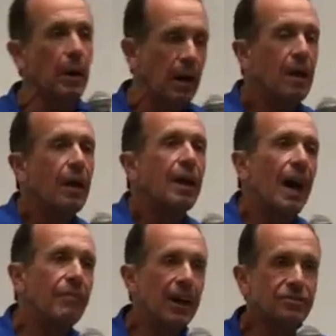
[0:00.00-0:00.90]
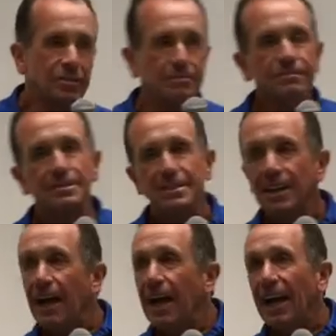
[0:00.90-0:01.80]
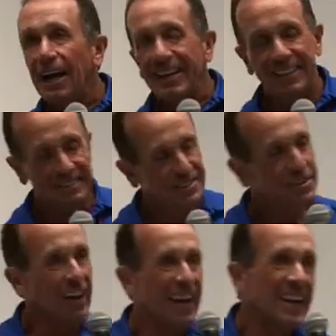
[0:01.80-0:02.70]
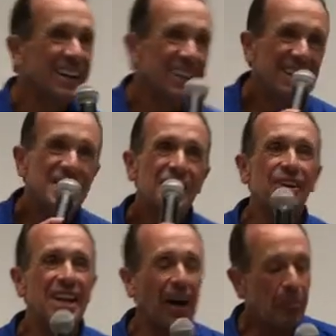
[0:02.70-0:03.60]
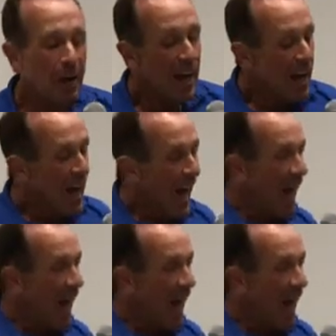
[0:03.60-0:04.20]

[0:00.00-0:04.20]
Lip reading: but I've had some, sorry, couldn't help it.